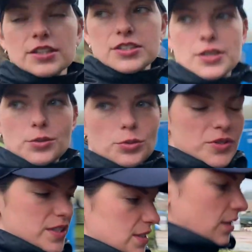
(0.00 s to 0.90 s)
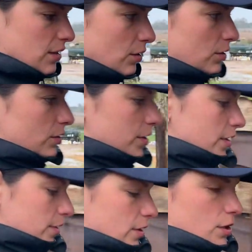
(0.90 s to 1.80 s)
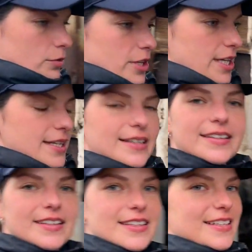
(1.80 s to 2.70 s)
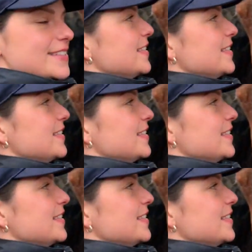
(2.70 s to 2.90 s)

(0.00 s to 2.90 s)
So the horses are on the lorry. This